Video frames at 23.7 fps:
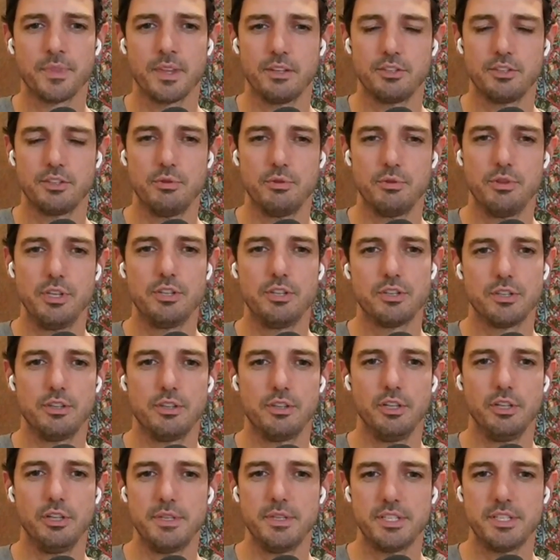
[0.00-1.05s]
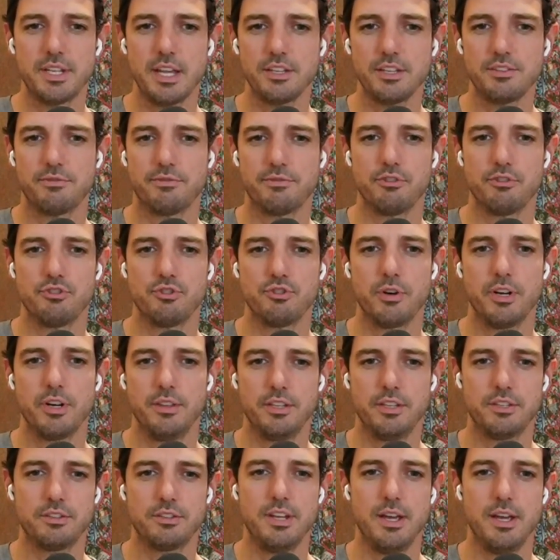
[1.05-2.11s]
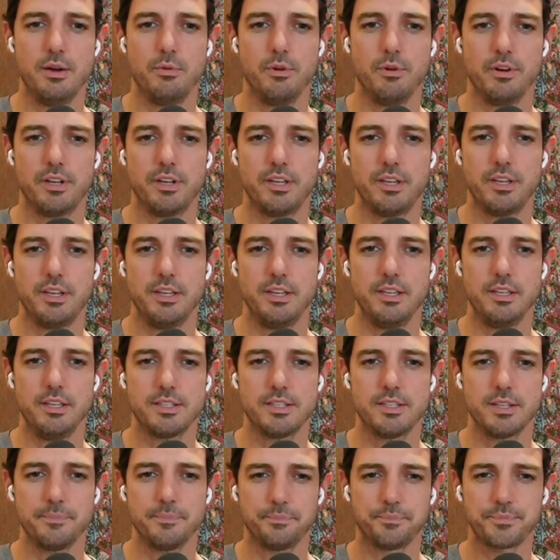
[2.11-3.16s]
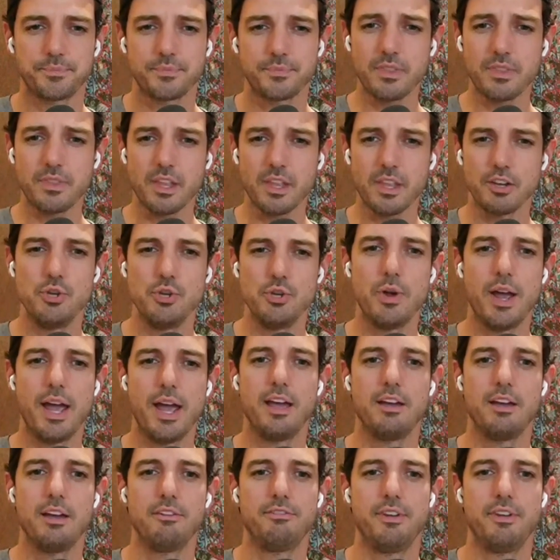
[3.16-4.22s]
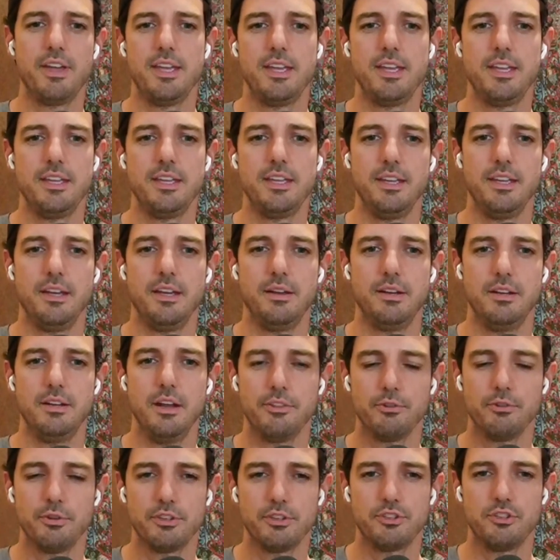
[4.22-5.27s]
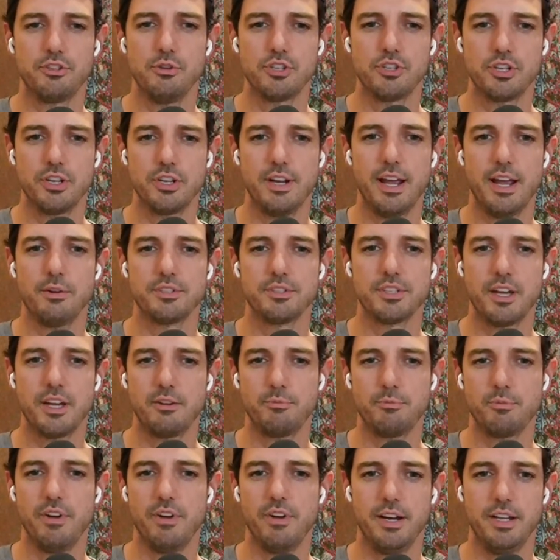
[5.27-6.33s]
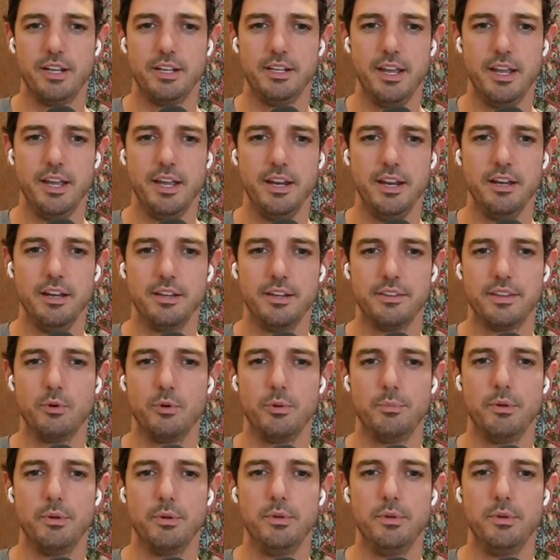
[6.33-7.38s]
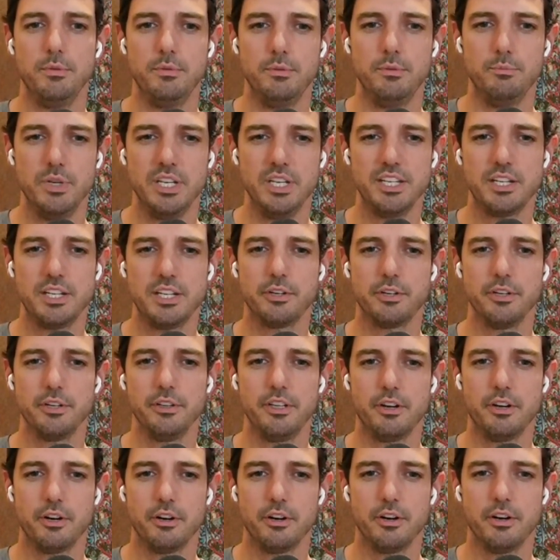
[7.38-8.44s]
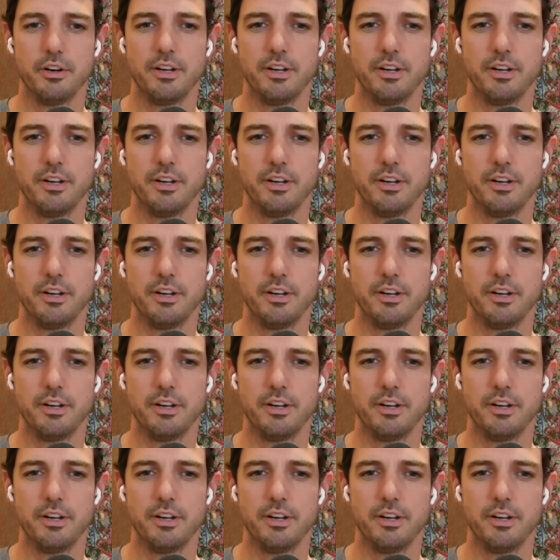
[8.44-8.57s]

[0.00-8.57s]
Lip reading: So the litmus test for joining this network is, do you have another institution outside of providing data that would be materially hurt